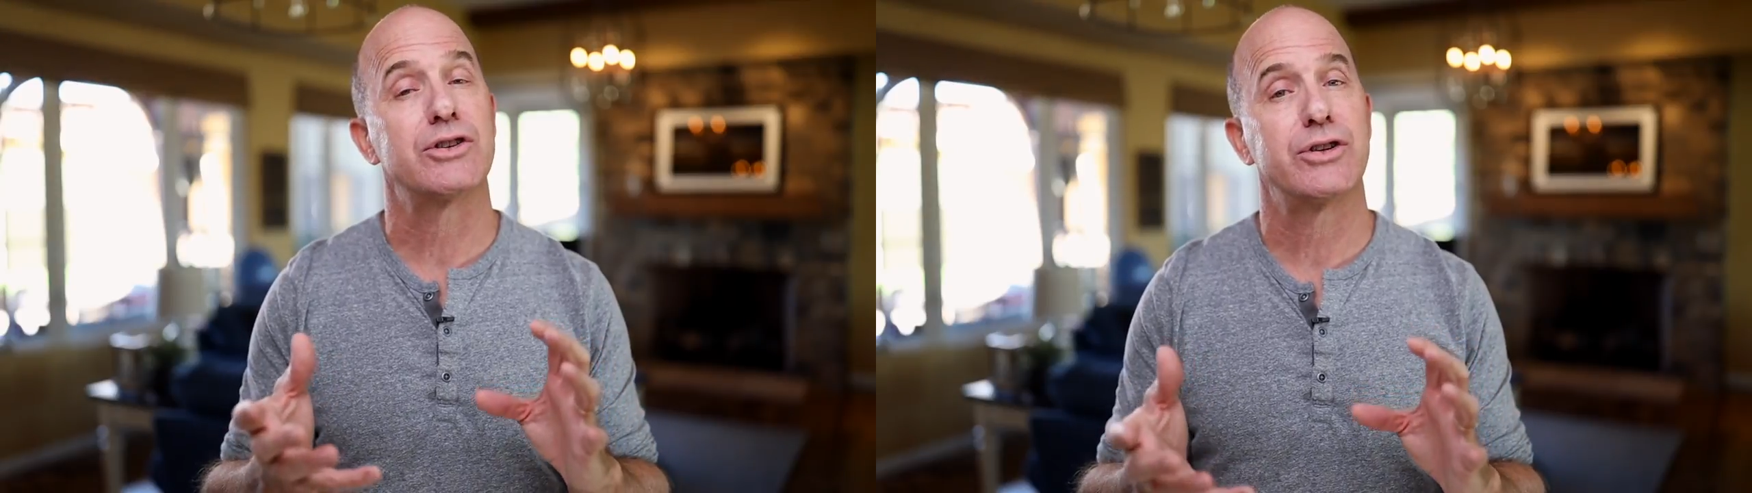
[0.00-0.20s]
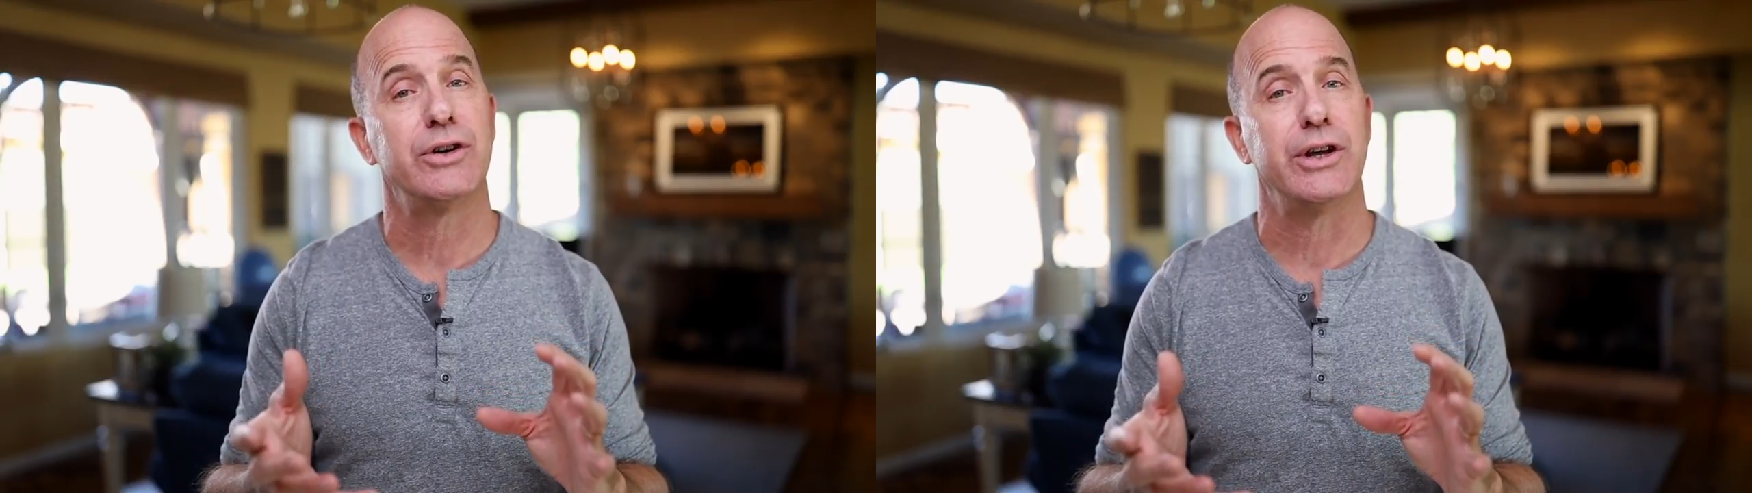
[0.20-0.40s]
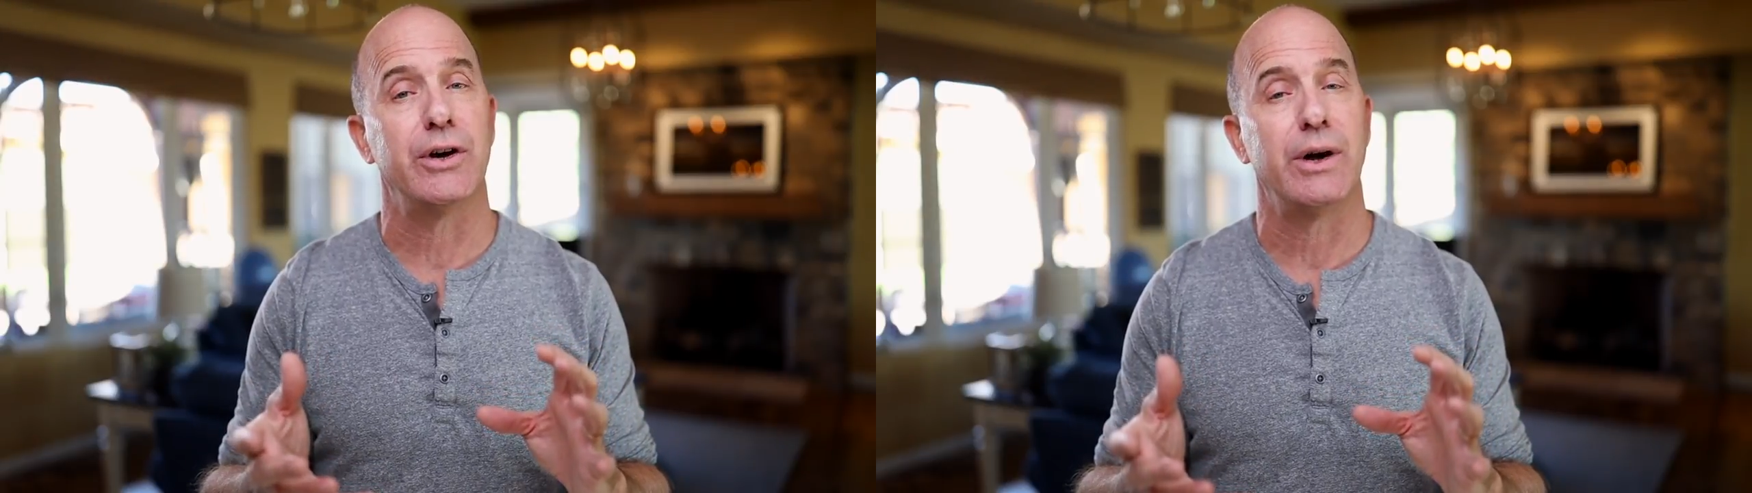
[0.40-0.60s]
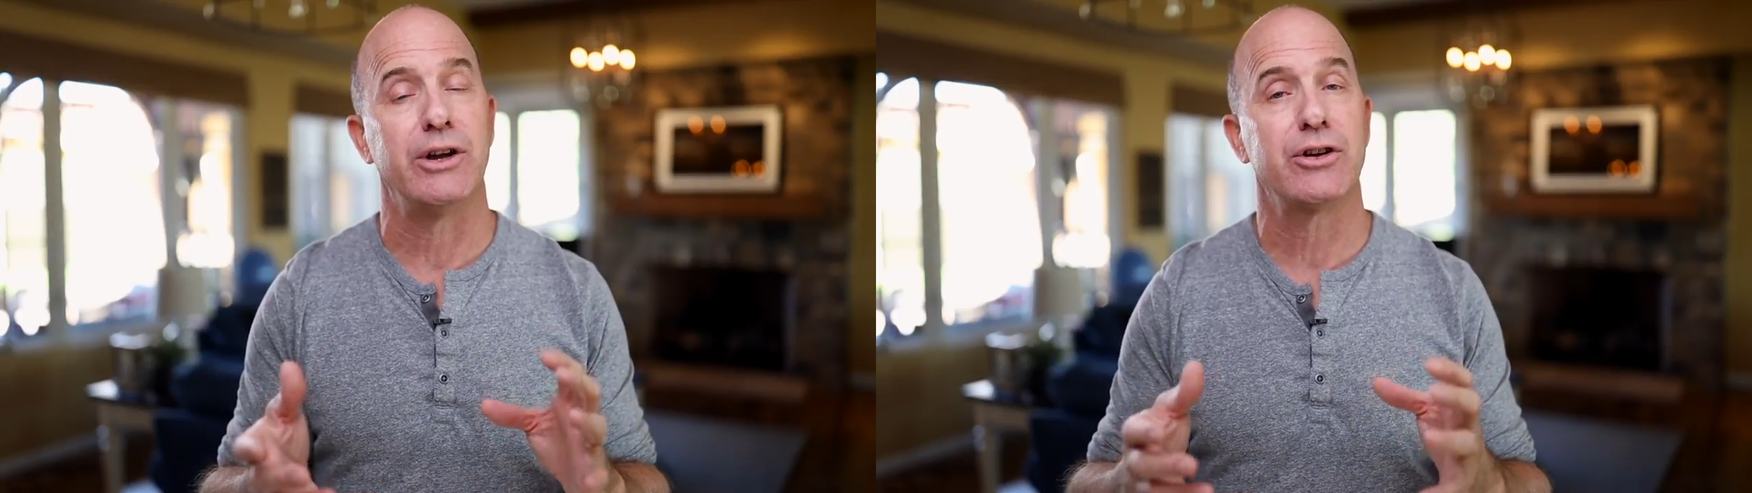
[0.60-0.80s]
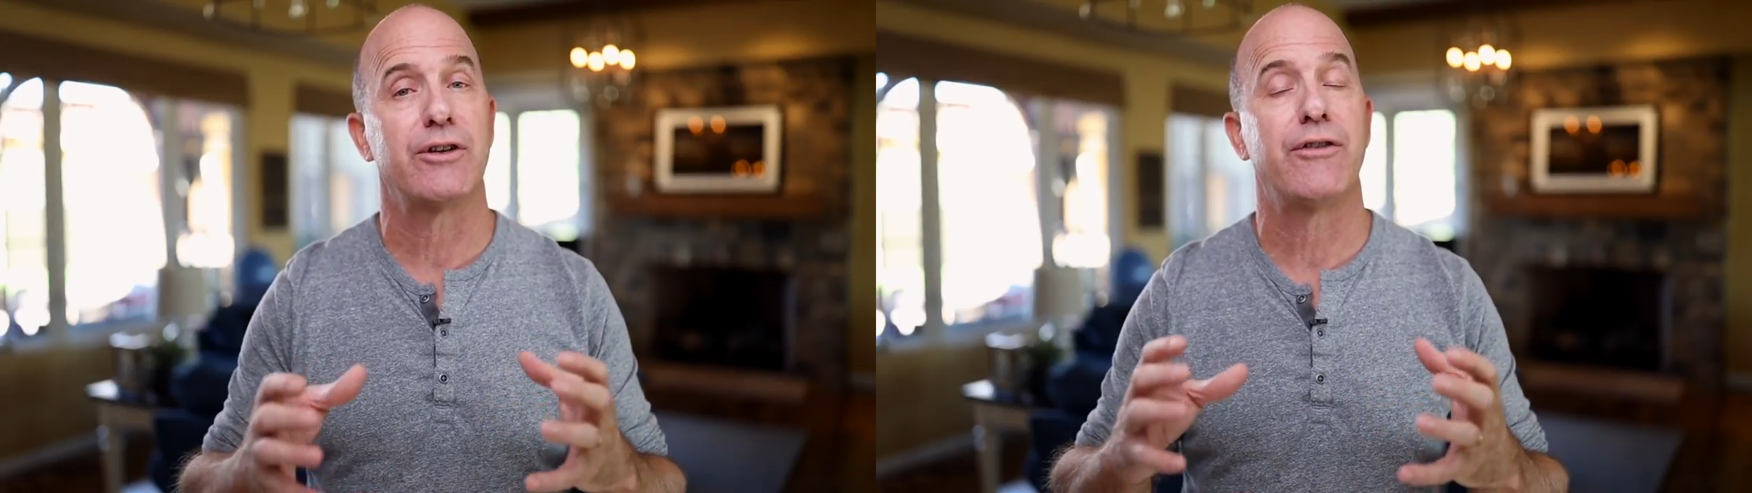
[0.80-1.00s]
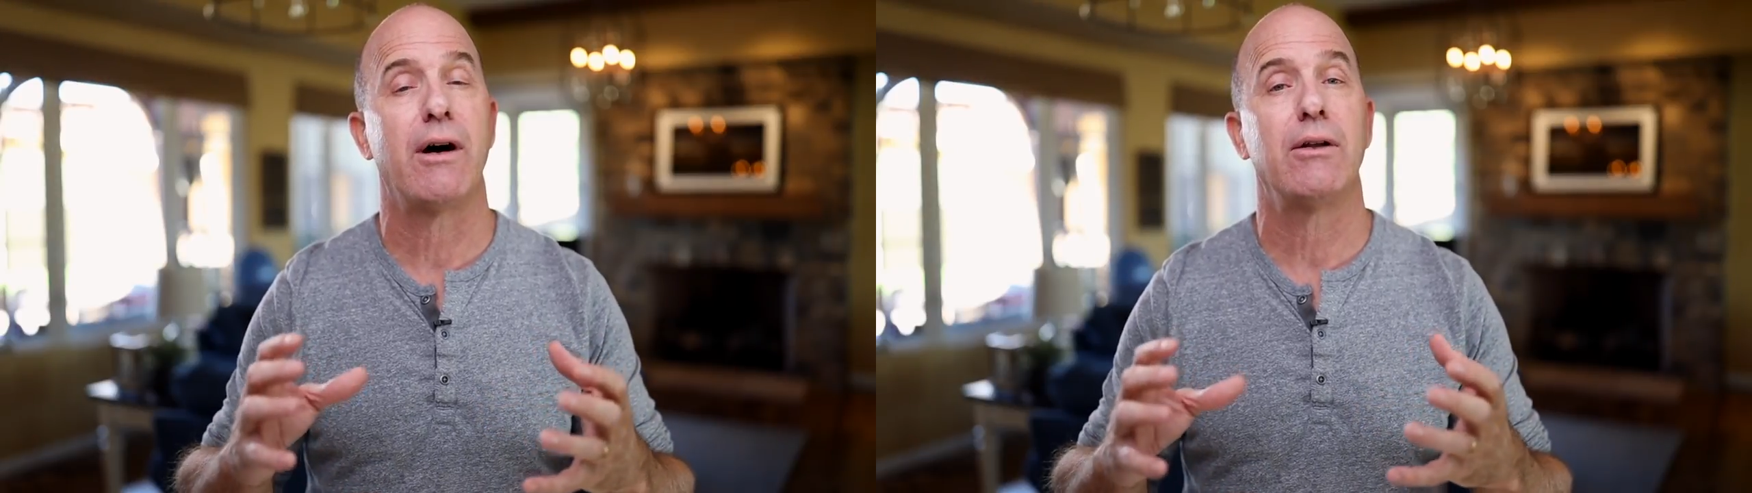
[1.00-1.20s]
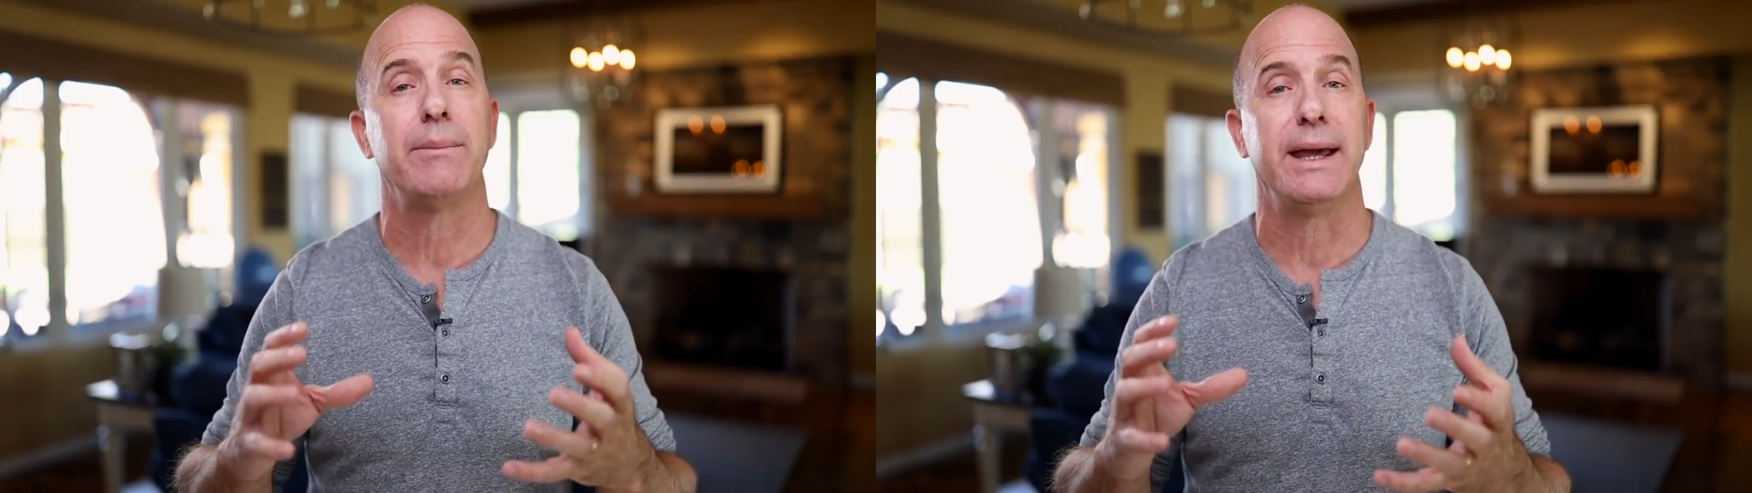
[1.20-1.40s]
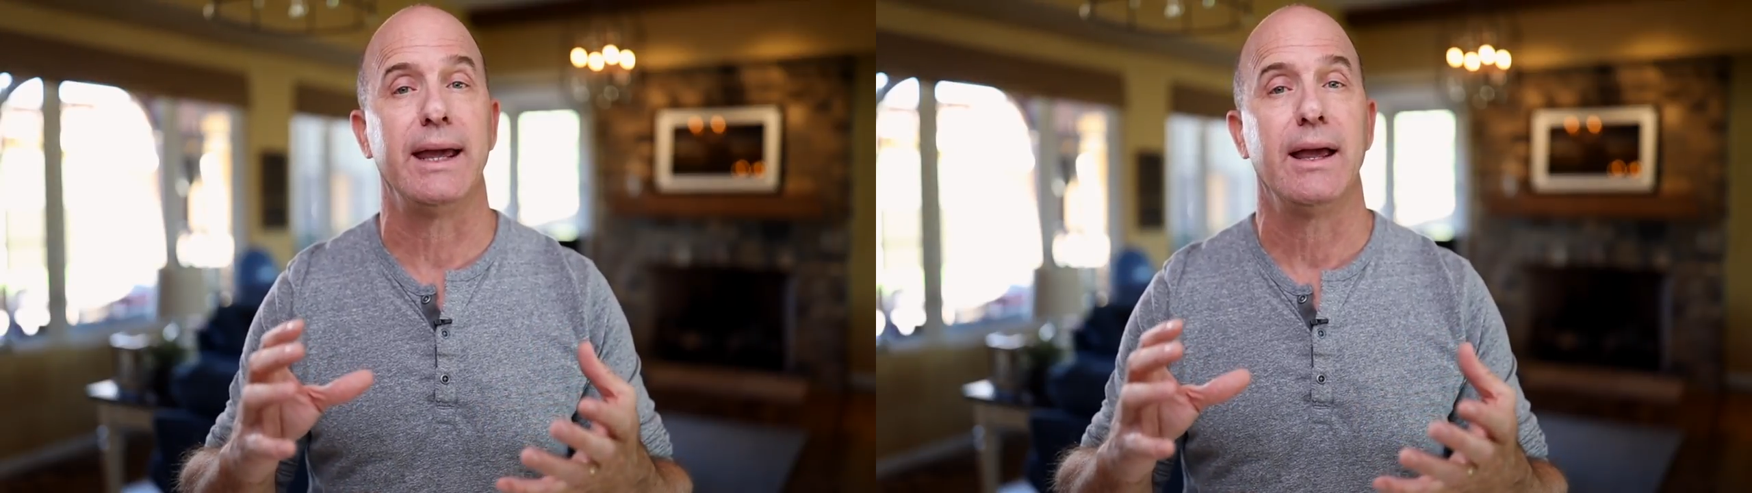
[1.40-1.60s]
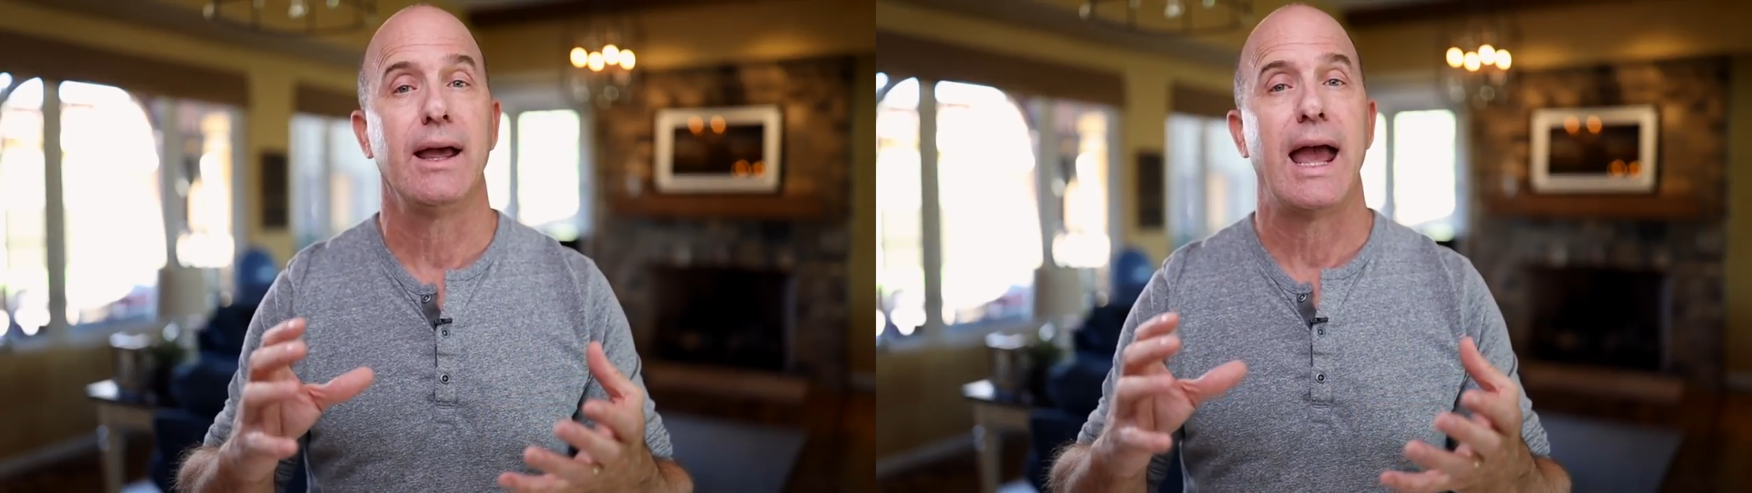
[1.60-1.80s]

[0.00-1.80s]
studio and you're gonna follow me